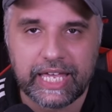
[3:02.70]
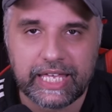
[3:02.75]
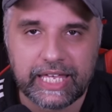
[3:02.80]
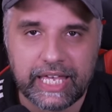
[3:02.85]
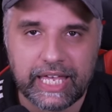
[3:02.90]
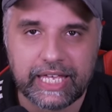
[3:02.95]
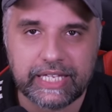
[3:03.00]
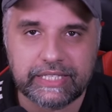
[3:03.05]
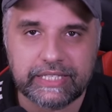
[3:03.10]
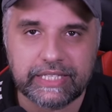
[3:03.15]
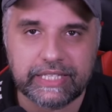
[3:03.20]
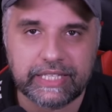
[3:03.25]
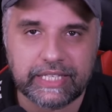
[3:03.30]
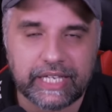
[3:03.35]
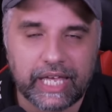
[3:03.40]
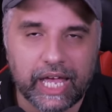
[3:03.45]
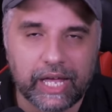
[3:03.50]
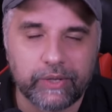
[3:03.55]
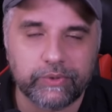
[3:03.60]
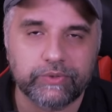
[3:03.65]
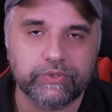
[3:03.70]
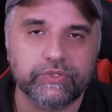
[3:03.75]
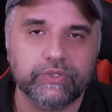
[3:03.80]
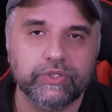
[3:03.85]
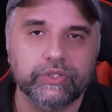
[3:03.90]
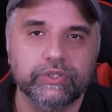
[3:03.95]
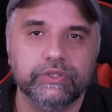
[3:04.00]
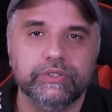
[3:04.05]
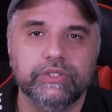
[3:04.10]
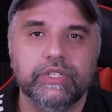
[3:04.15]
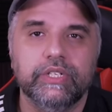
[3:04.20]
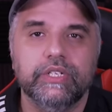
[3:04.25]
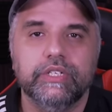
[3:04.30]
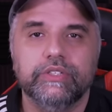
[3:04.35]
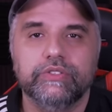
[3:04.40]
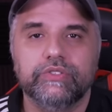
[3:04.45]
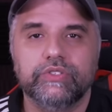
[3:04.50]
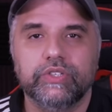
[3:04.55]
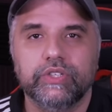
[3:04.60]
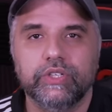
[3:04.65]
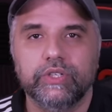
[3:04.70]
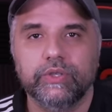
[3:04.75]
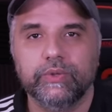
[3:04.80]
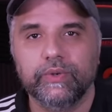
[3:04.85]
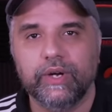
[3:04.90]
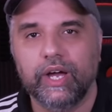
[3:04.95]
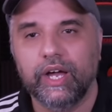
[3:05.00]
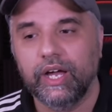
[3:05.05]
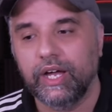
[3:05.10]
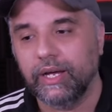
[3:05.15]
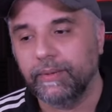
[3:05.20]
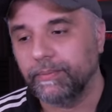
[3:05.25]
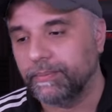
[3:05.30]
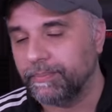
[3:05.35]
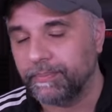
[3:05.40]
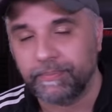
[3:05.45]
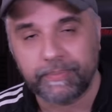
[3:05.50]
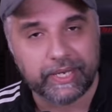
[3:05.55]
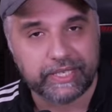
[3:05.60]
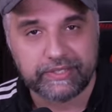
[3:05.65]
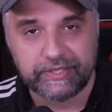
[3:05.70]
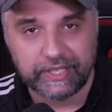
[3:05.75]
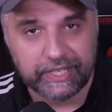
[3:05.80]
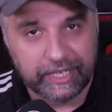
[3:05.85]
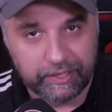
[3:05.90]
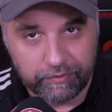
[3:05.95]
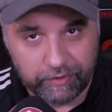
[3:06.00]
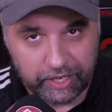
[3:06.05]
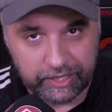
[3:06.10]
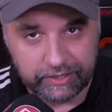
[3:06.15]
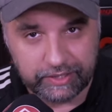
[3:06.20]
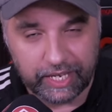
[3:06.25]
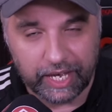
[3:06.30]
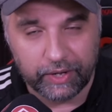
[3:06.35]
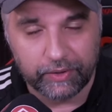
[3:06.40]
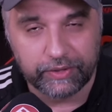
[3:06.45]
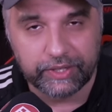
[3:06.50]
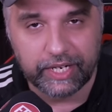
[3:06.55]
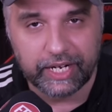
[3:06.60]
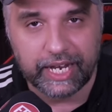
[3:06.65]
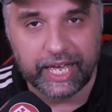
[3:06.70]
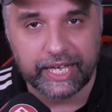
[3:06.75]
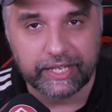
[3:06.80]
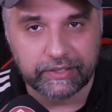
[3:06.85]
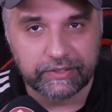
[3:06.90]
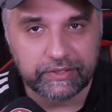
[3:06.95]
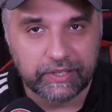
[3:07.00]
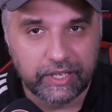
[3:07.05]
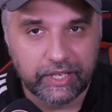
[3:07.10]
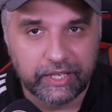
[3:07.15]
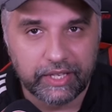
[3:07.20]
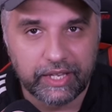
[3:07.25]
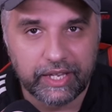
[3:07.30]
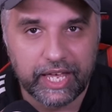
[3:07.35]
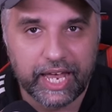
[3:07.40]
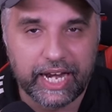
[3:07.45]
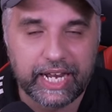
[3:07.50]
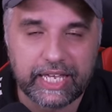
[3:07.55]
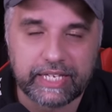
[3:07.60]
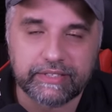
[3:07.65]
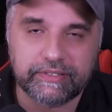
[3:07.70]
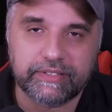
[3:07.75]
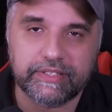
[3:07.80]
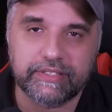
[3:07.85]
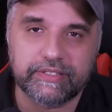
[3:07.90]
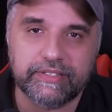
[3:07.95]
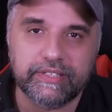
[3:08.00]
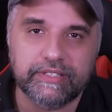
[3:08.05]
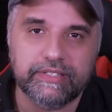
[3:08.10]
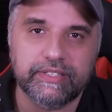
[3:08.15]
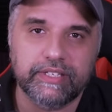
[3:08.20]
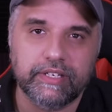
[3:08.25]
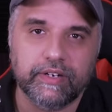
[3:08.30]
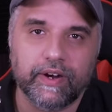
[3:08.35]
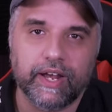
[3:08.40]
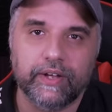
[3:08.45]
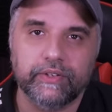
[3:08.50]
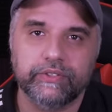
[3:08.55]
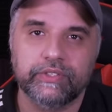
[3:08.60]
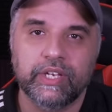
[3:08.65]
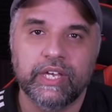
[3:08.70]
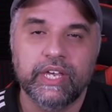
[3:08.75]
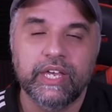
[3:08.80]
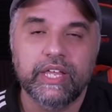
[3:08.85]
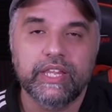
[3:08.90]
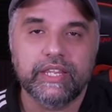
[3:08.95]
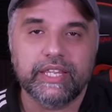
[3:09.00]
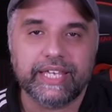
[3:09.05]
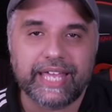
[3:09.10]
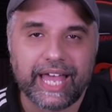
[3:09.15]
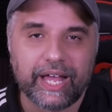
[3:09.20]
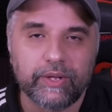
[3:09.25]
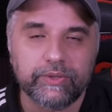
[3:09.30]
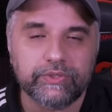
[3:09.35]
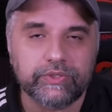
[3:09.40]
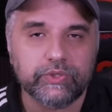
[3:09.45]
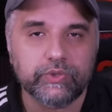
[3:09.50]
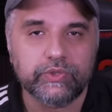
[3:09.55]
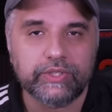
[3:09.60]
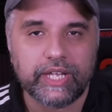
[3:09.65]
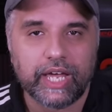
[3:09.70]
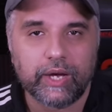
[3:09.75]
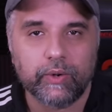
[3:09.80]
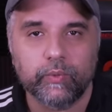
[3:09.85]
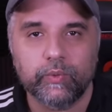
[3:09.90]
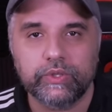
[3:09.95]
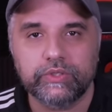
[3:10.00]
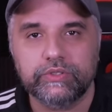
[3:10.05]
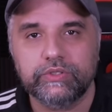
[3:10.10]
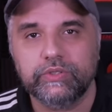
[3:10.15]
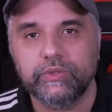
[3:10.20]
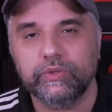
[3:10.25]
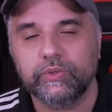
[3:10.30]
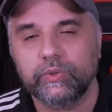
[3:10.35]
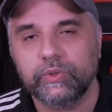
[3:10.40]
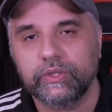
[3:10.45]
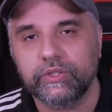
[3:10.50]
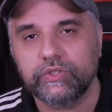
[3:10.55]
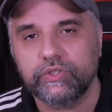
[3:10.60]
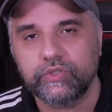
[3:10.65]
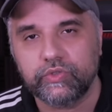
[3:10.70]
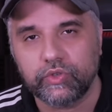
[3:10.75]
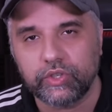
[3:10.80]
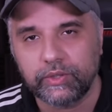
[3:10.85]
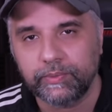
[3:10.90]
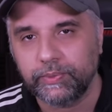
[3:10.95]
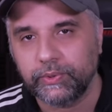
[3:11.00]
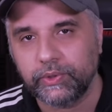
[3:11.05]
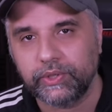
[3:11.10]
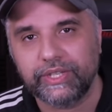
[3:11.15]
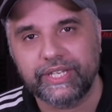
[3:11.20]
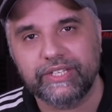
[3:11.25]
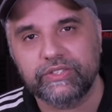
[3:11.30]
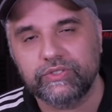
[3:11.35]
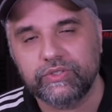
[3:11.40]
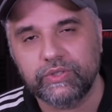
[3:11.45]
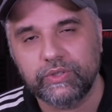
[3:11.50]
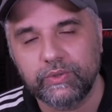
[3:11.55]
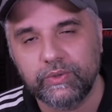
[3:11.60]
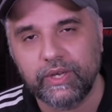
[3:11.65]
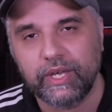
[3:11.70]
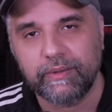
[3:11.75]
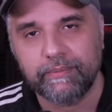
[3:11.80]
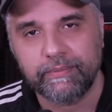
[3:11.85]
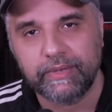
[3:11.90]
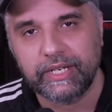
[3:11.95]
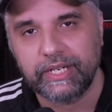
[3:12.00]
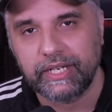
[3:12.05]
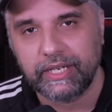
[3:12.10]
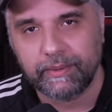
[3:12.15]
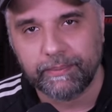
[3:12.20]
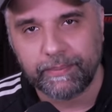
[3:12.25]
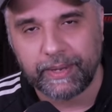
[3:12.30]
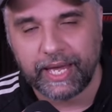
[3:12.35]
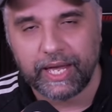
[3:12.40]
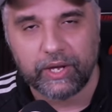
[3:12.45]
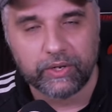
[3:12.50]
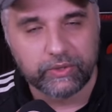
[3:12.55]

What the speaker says: a year to the council to basically rent out the land that is the city ground. The council now wants to quadruple this to £1 million